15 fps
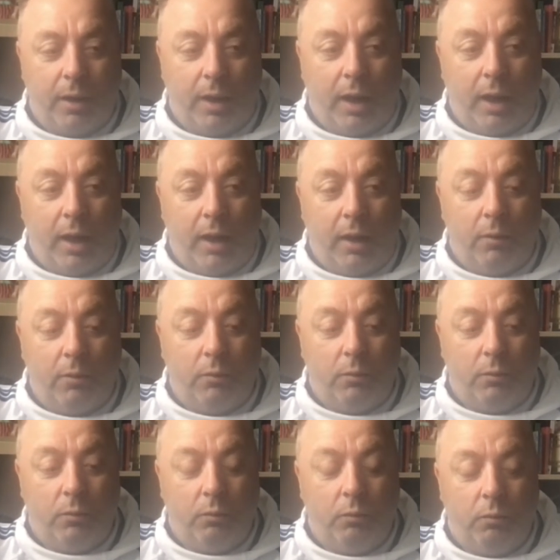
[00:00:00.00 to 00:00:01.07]
Our
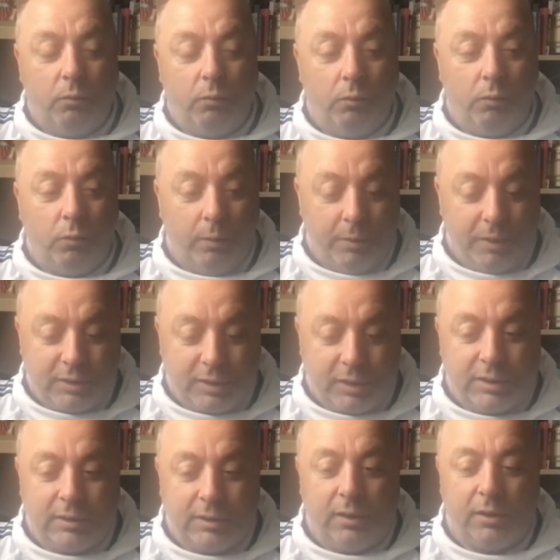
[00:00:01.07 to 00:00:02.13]
women's
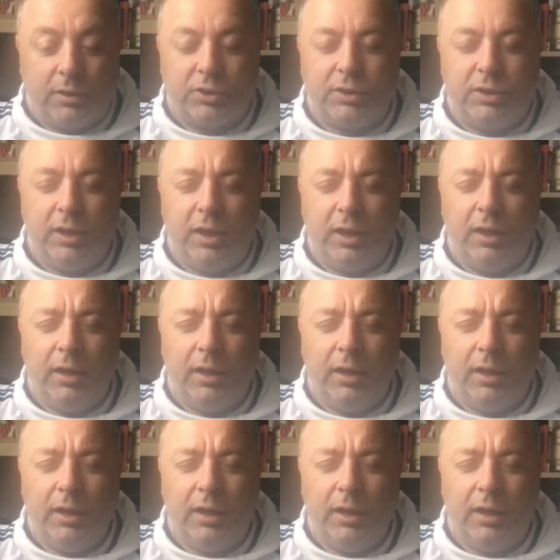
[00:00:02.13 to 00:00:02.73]
season last year,